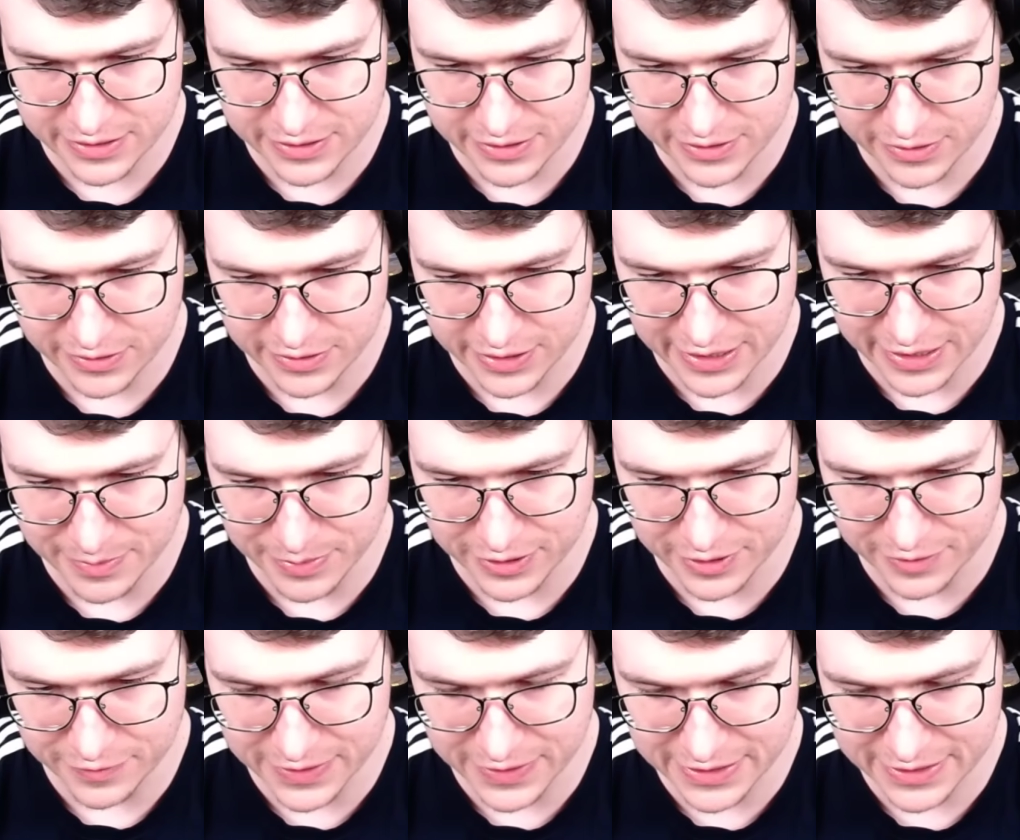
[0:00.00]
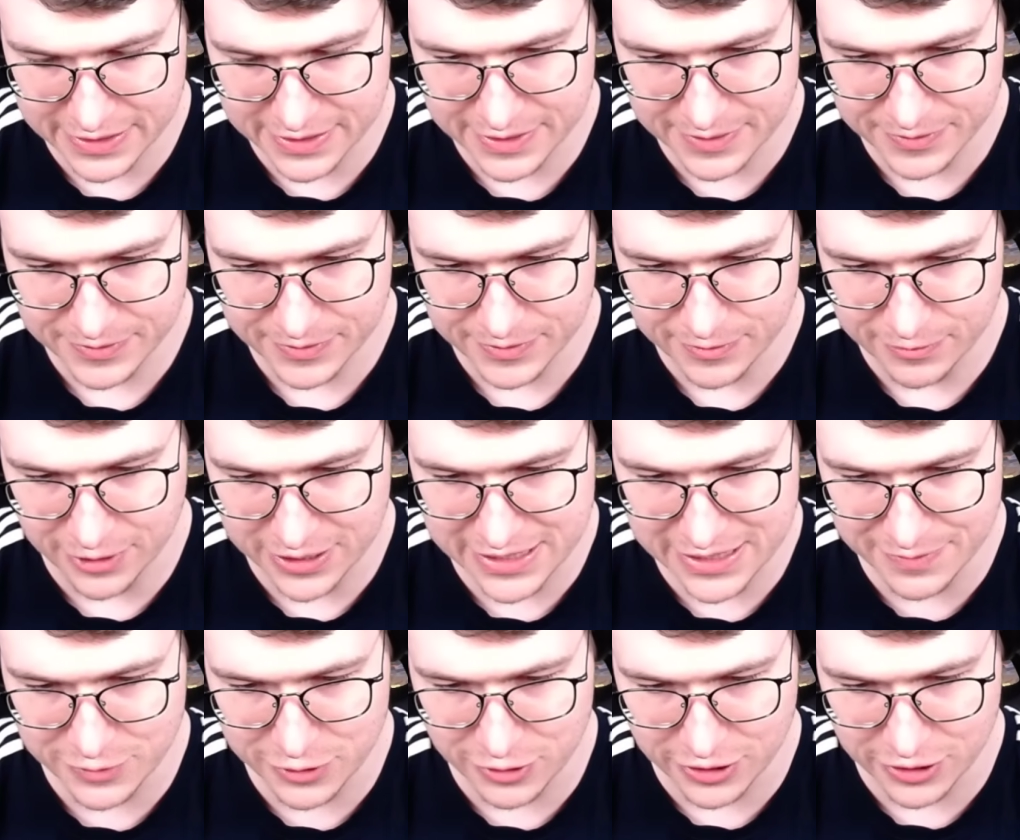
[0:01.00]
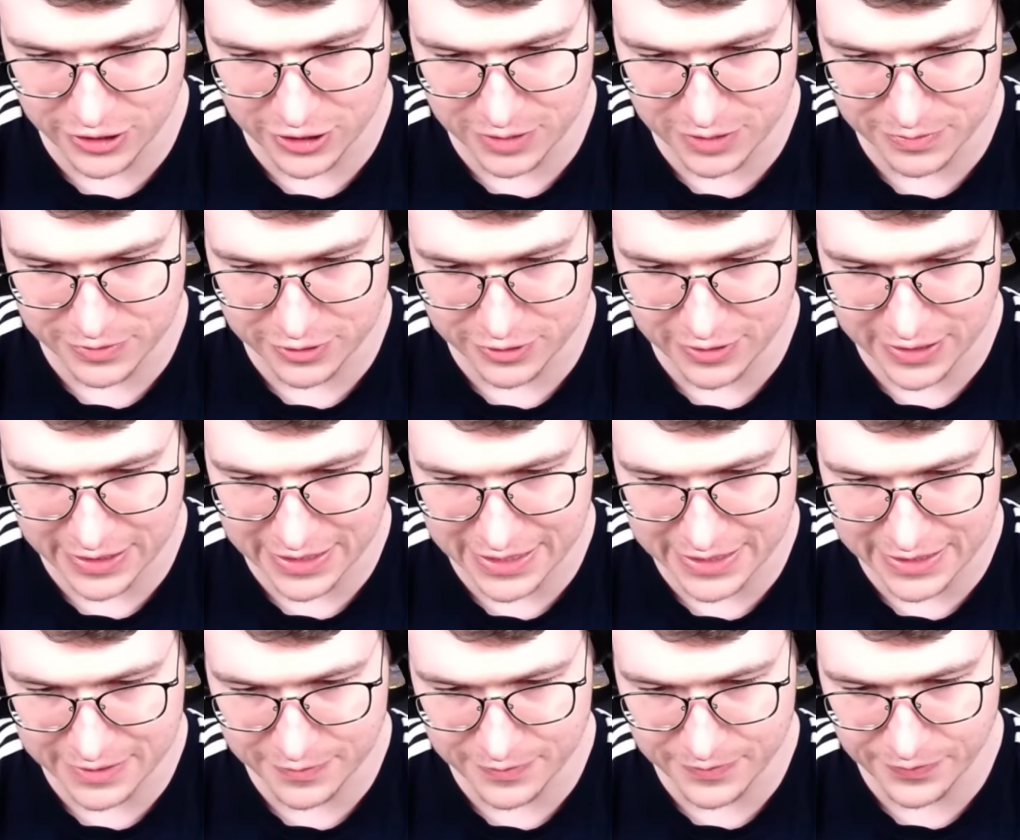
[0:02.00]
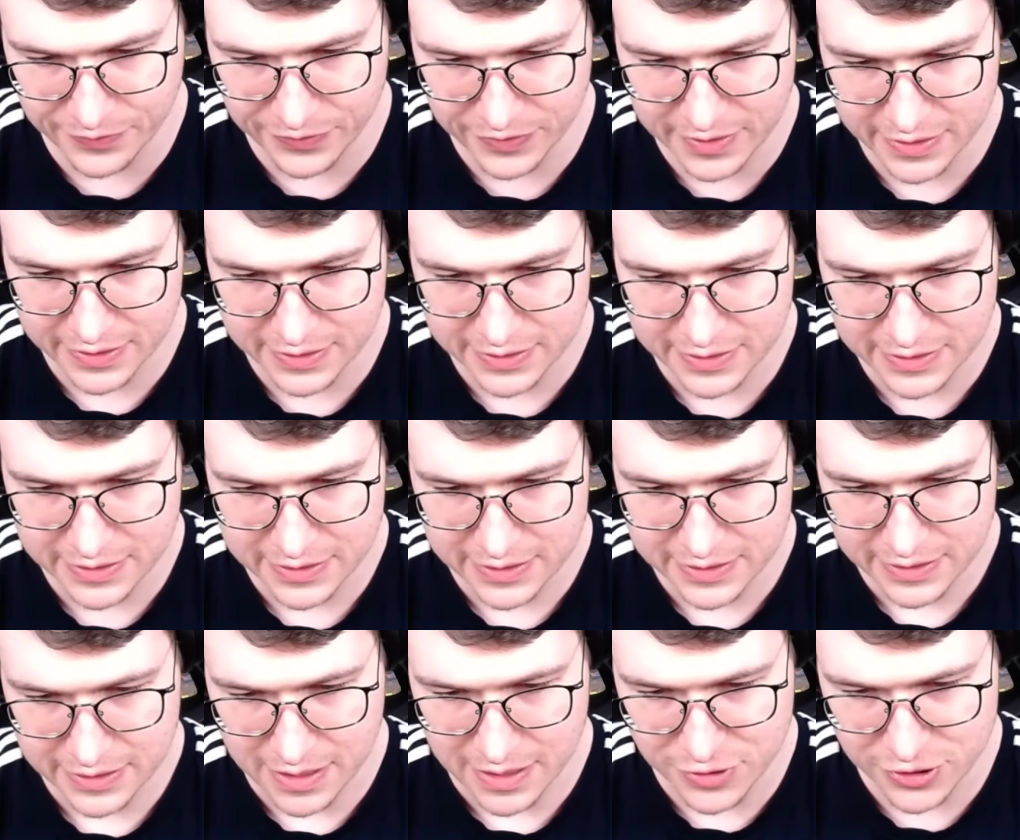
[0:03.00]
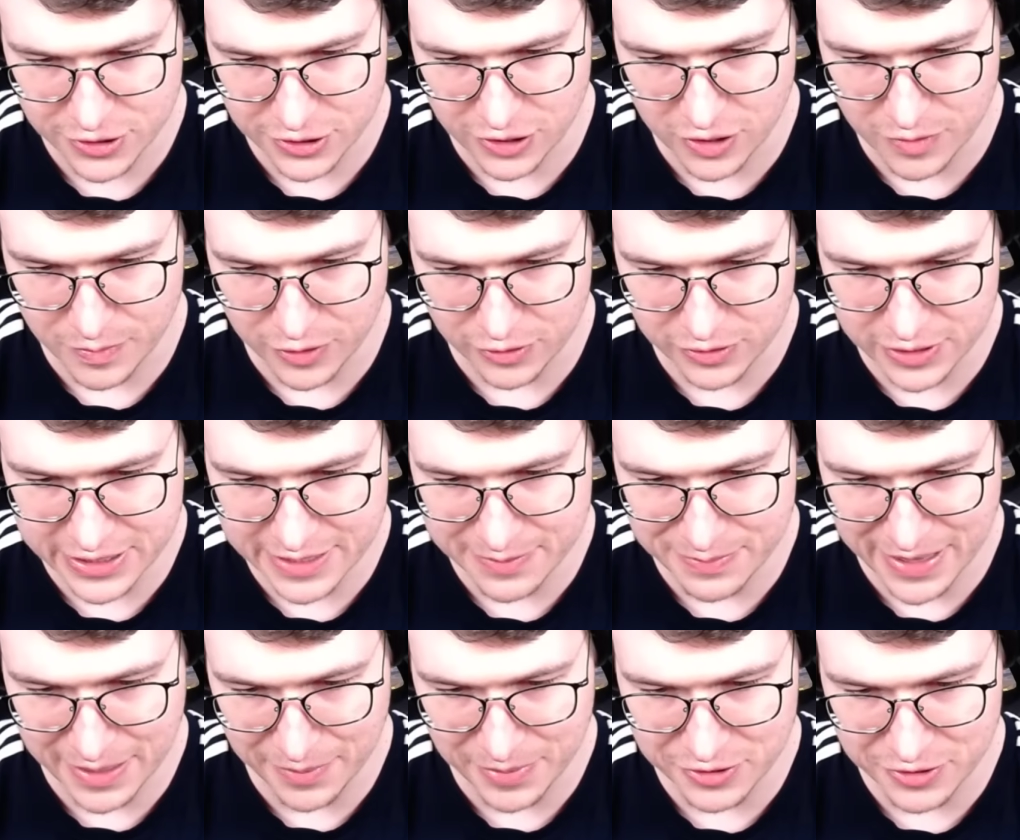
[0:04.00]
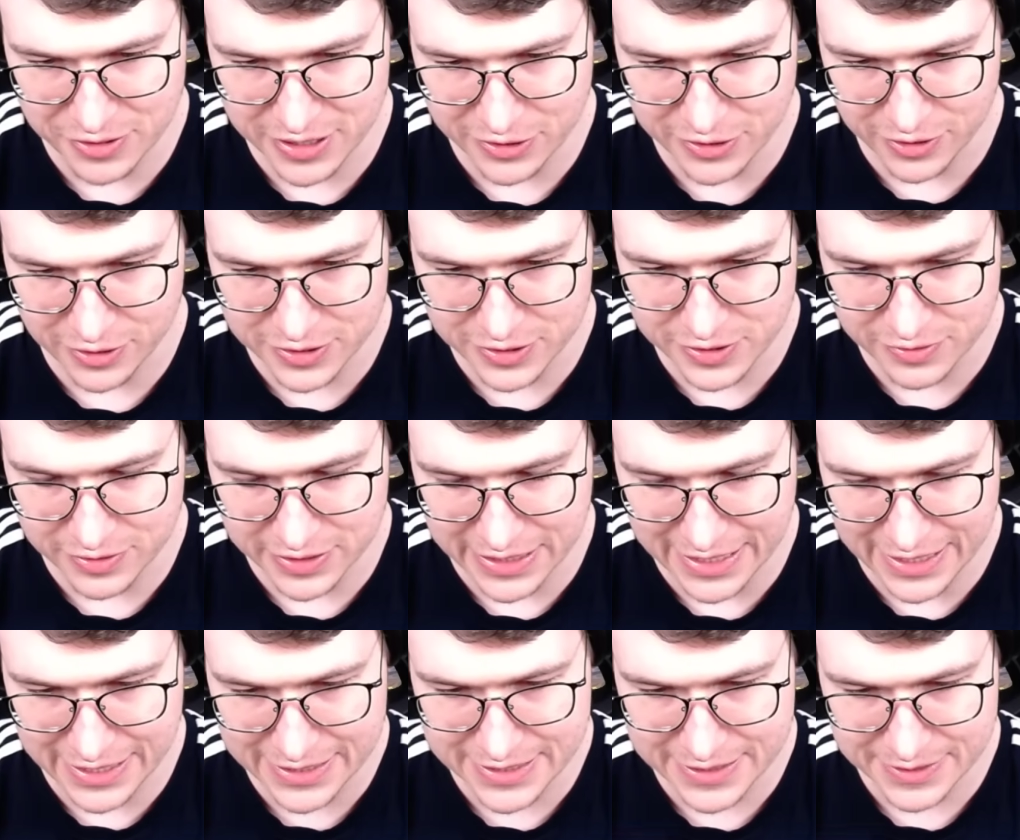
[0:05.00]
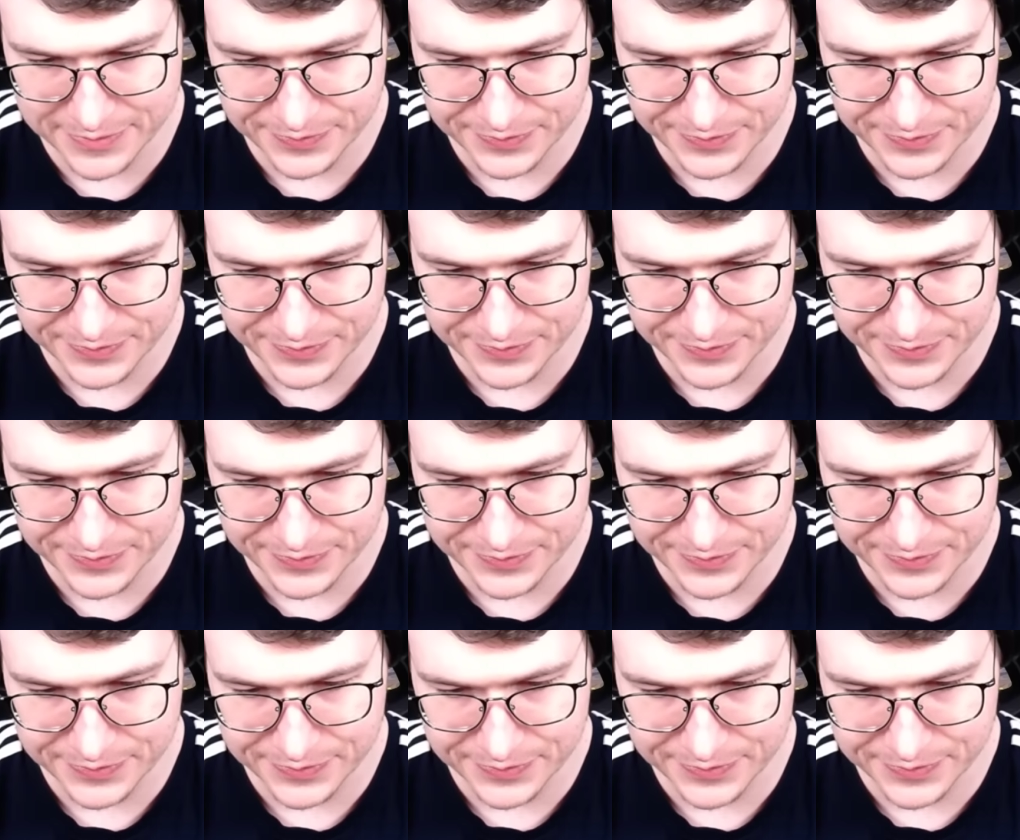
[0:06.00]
Okay, perfect. What's even going on, bro? I can't even... I'm just gonna go Bowler that maybe to hit also that.